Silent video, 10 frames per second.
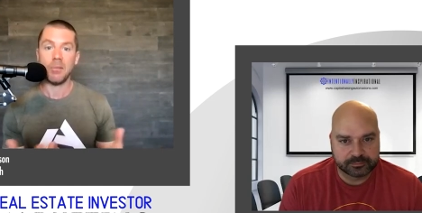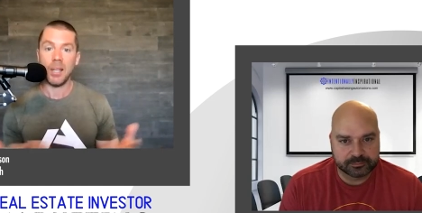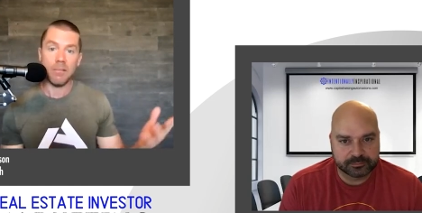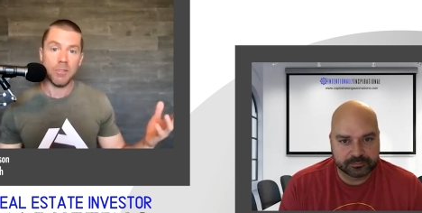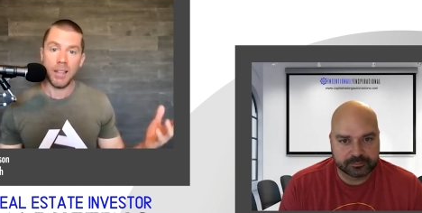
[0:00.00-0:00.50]

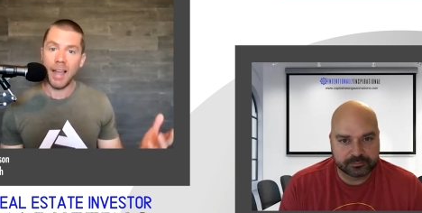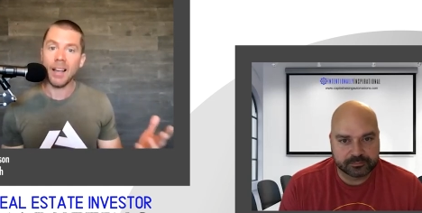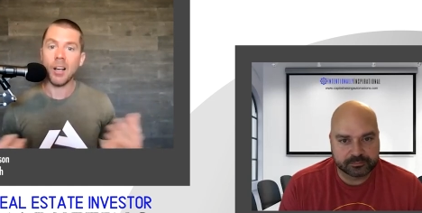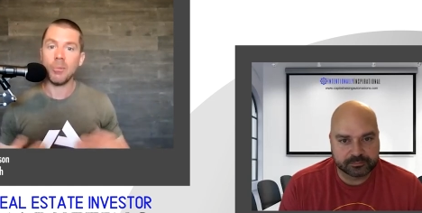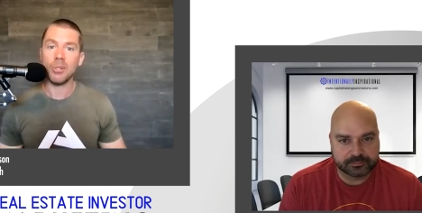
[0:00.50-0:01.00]
Speaker 1: and that
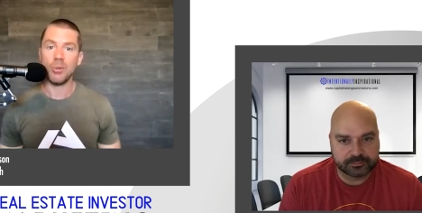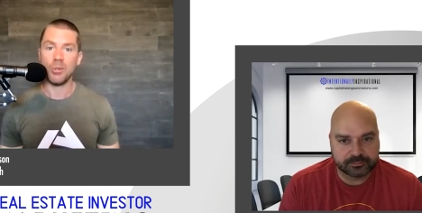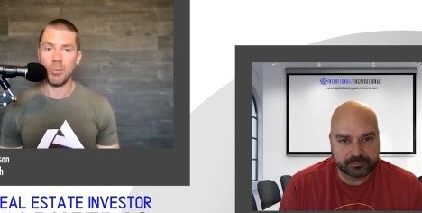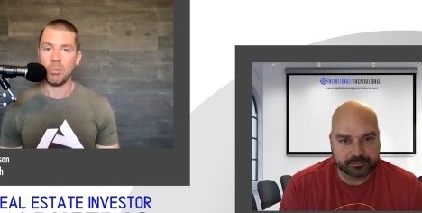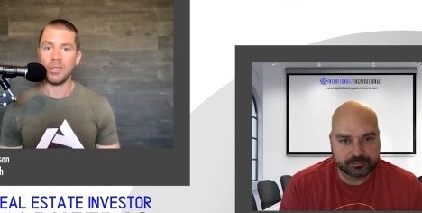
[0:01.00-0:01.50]
comes through
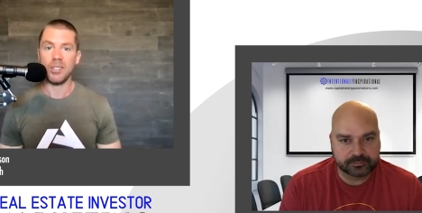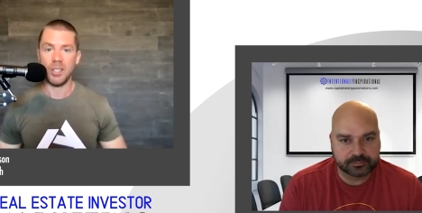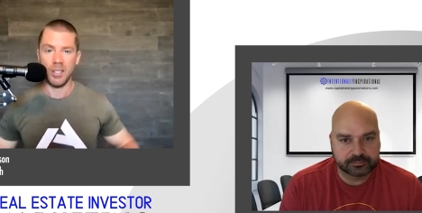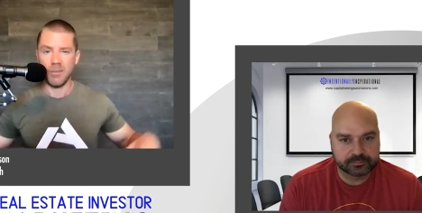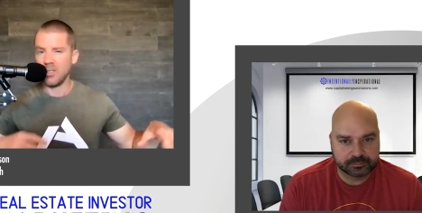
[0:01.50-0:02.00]

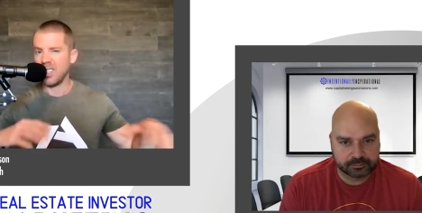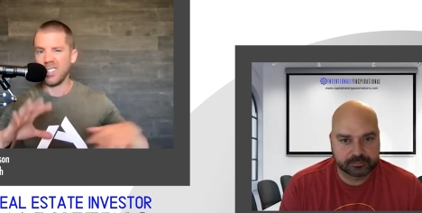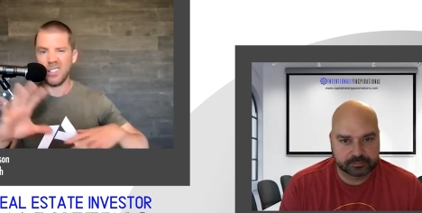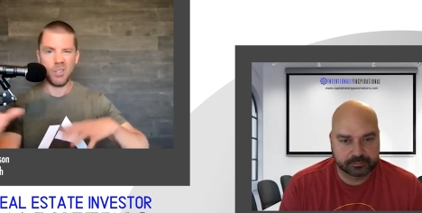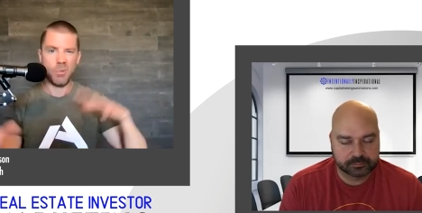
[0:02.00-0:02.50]
simplicity. If you got
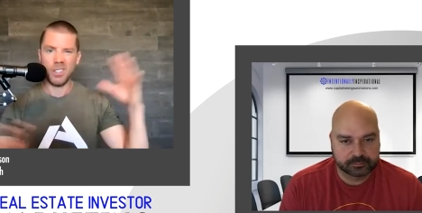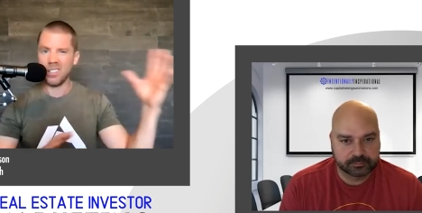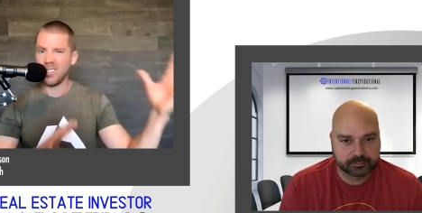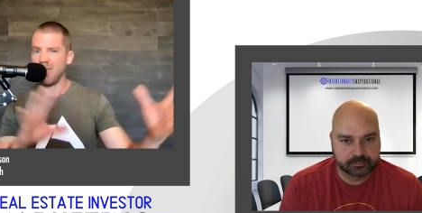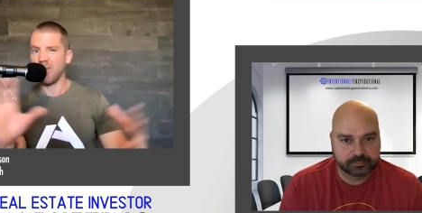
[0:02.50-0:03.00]
too much
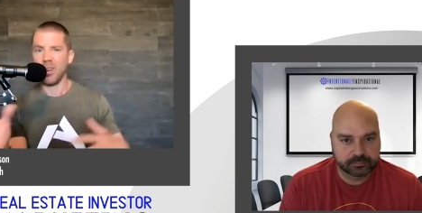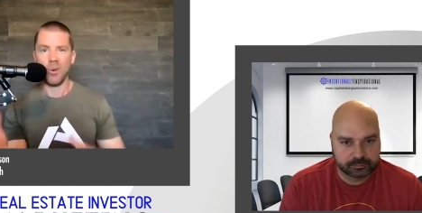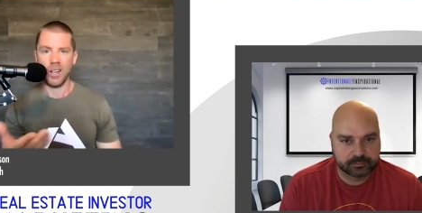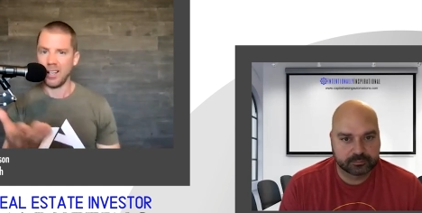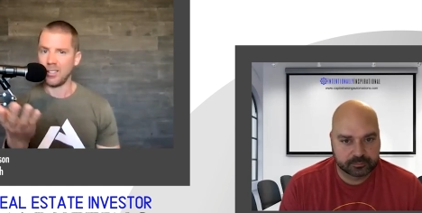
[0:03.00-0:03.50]
stuff going
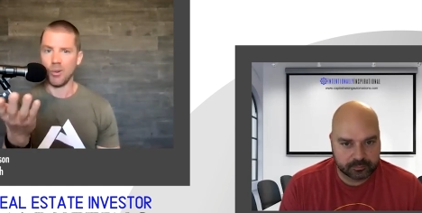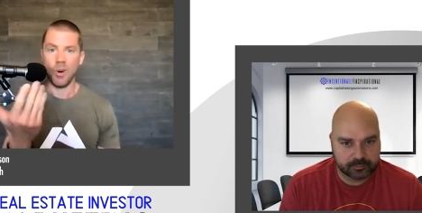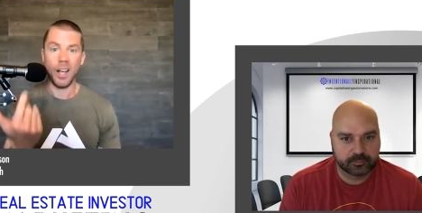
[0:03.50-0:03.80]
on, you're right.